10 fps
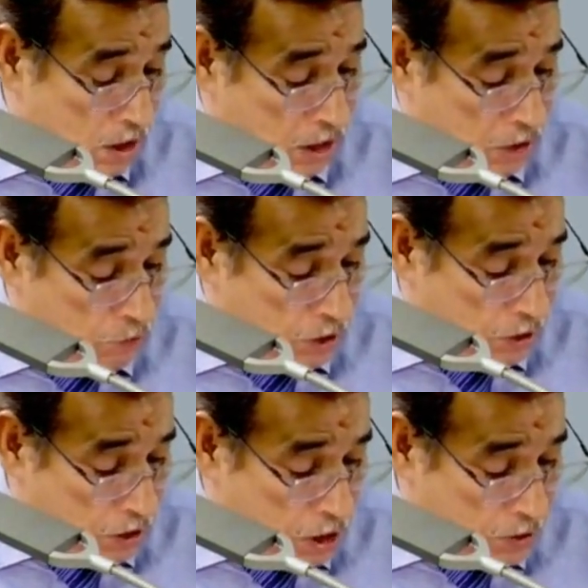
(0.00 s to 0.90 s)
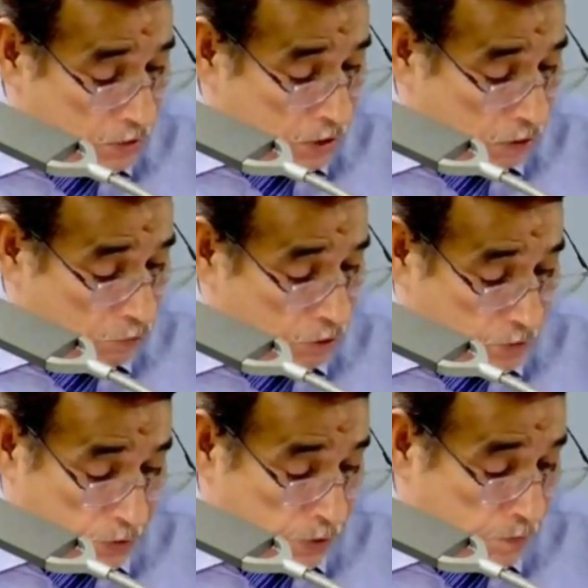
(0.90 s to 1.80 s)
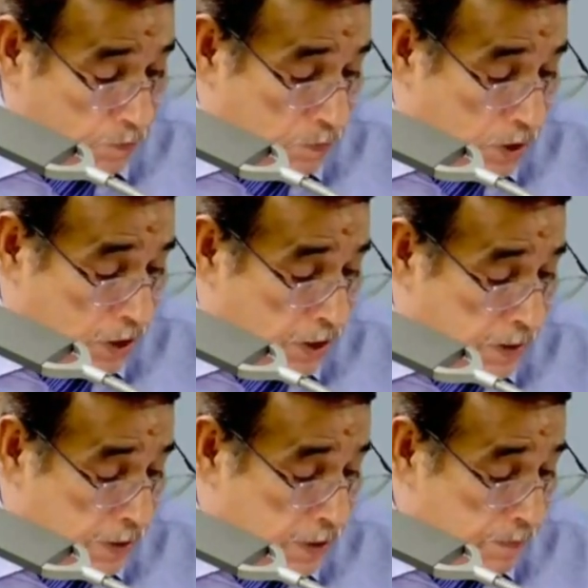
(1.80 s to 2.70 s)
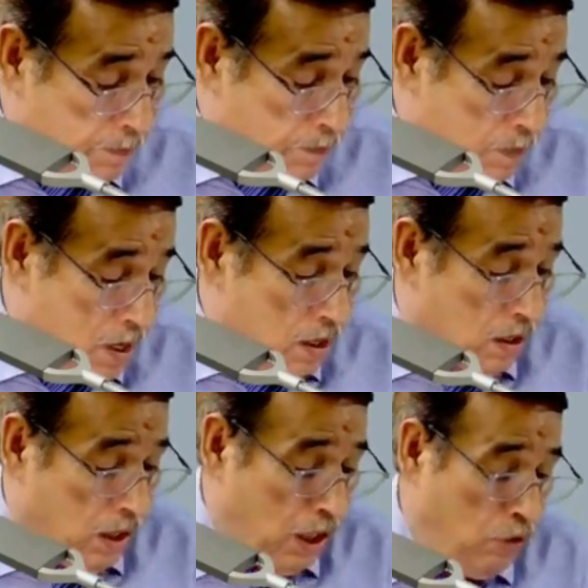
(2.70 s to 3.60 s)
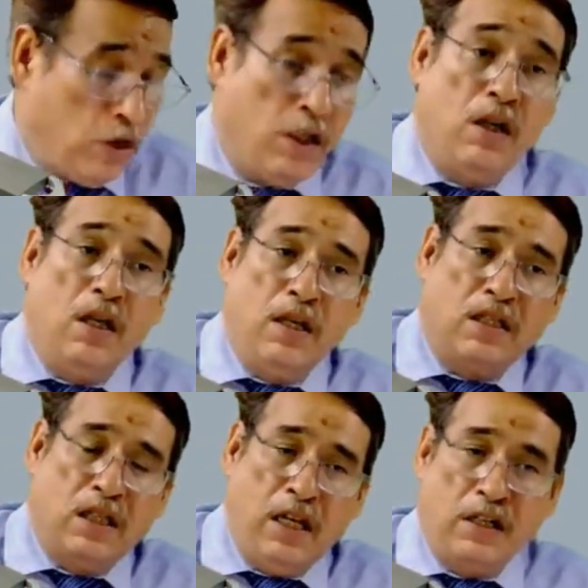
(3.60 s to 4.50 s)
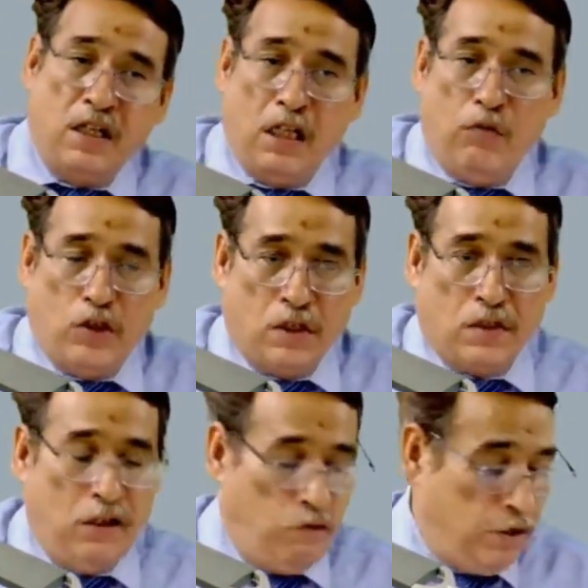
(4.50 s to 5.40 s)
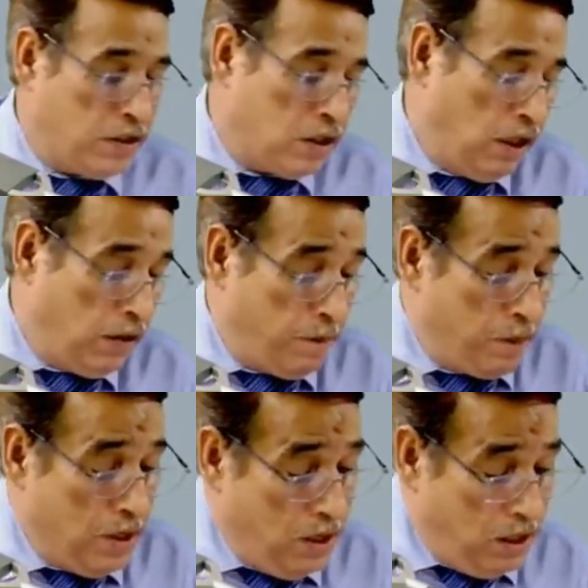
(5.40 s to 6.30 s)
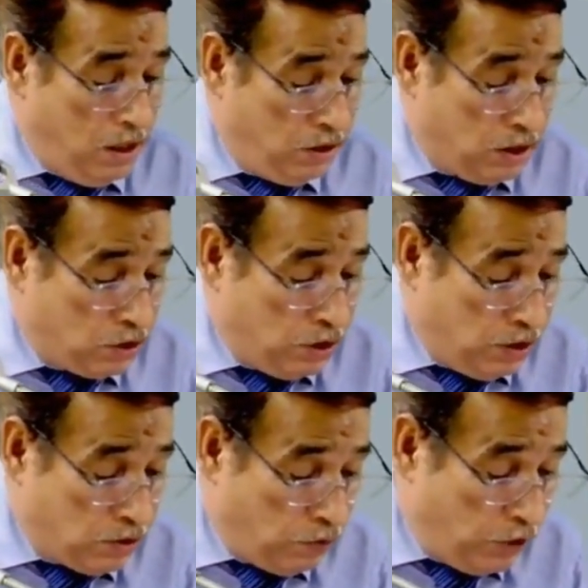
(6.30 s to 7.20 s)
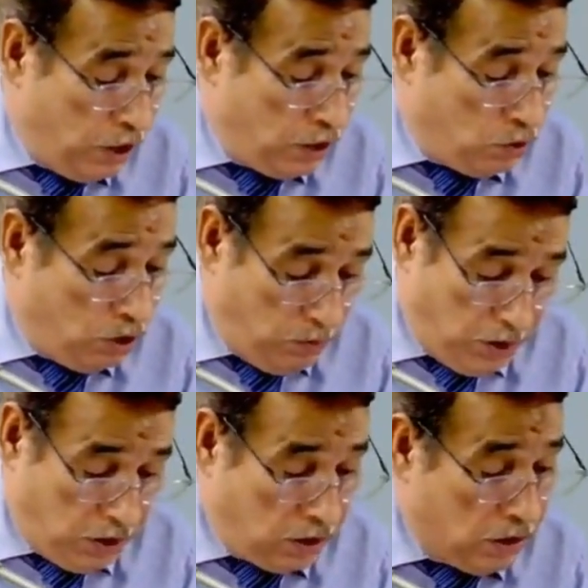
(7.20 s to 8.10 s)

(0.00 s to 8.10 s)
E1 is investor, correct? E1 is the entity which is investing in the shares of E2 Limited.